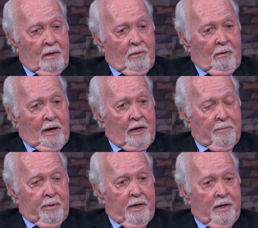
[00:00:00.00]
where I
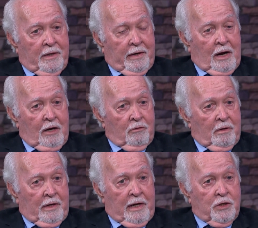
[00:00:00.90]
completed a
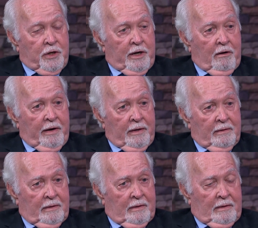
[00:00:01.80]
doctorate in engineering,
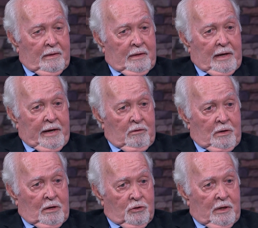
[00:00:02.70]

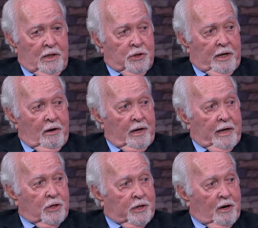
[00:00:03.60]
agricultural engineering, and
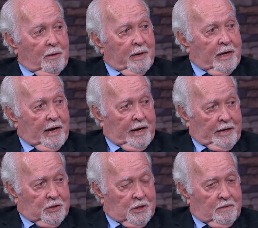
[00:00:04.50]
engineering
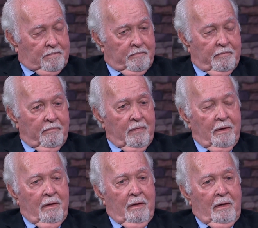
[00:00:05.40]
mechanics.
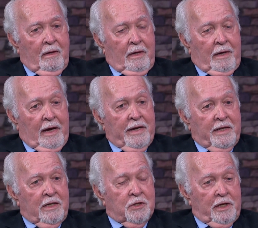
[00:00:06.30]
In
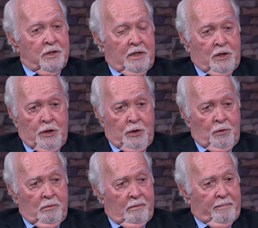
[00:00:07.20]

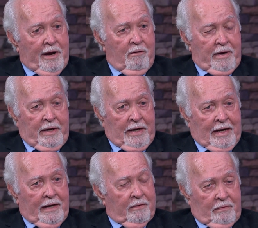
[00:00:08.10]
1962, Mary and
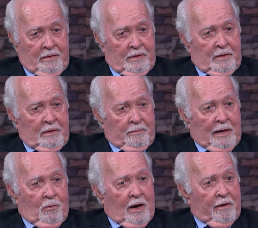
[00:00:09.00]
I, my
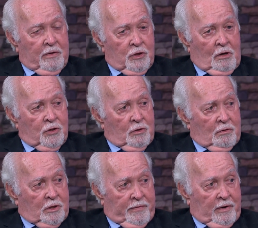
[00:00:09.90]
wife is also a
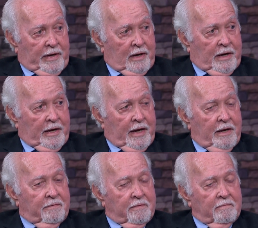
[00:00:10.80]
Sevier County
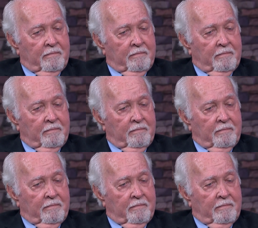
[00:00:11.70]
native,